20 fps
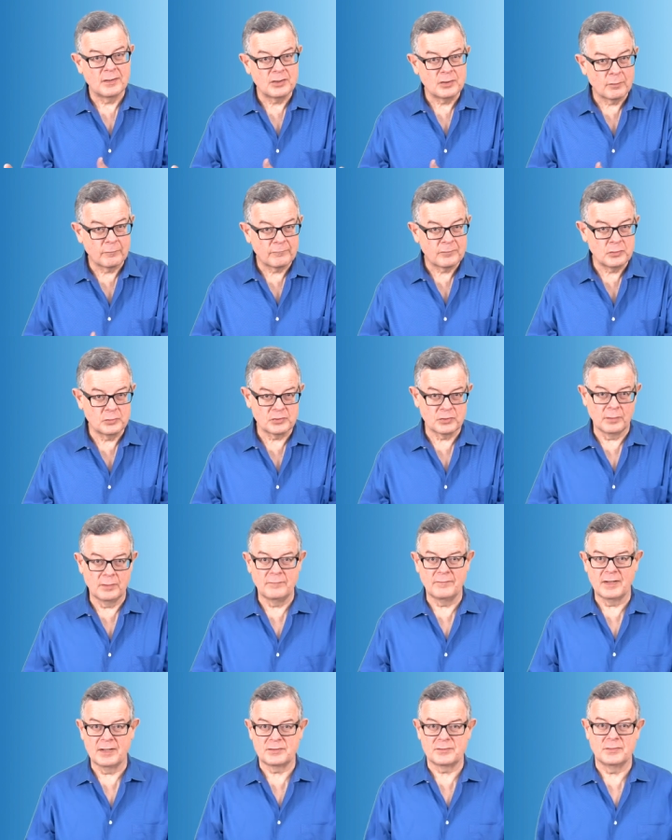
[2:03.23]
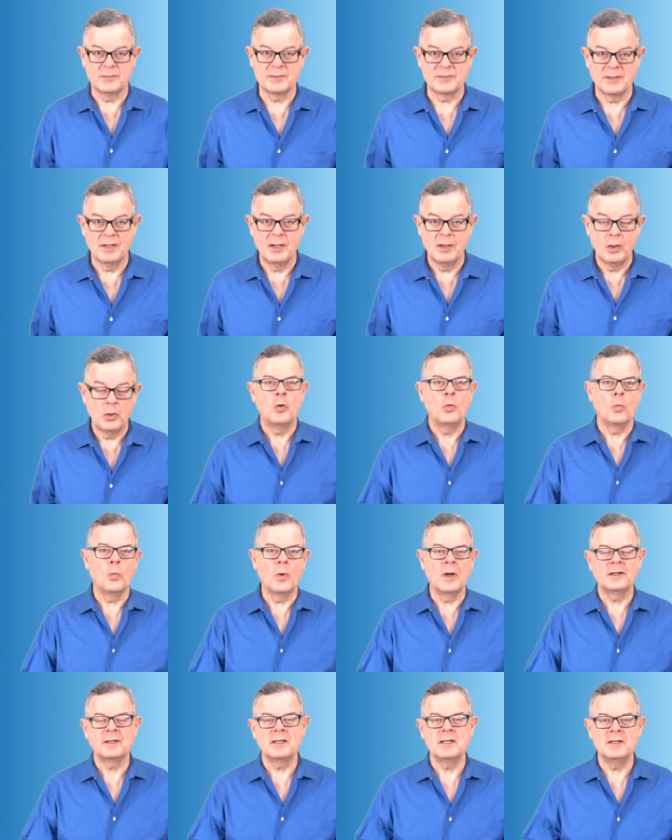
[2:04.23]
your future investors.
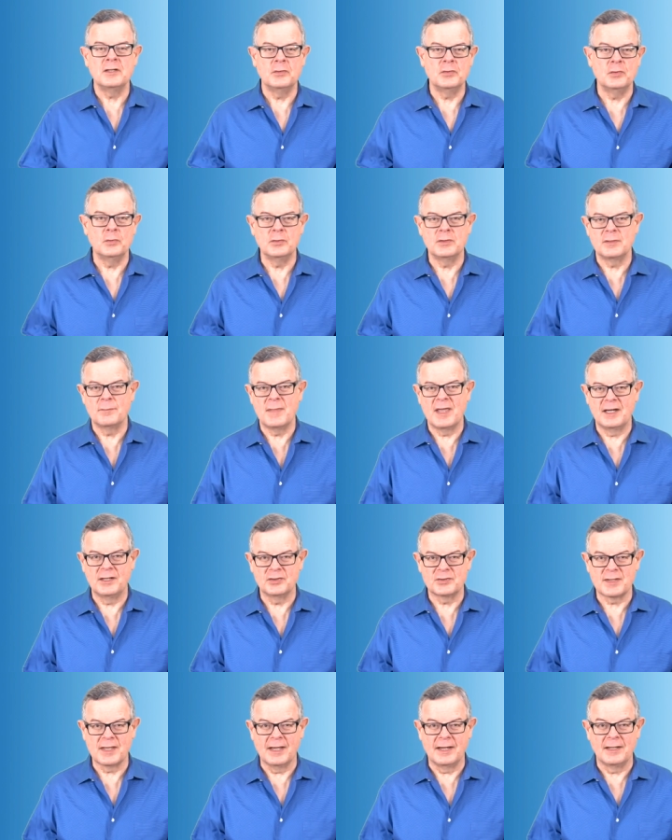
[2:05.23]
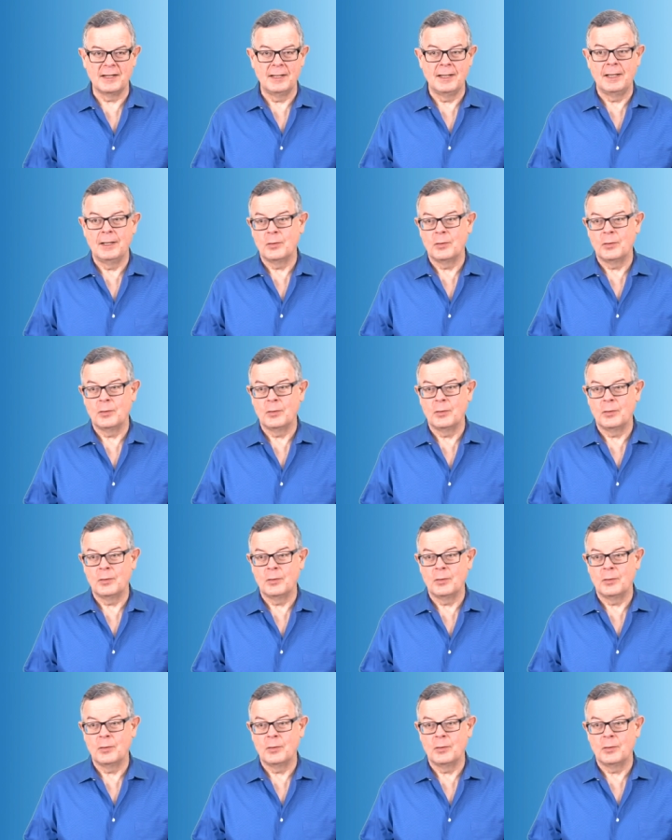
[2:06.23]
What can you do to manage that?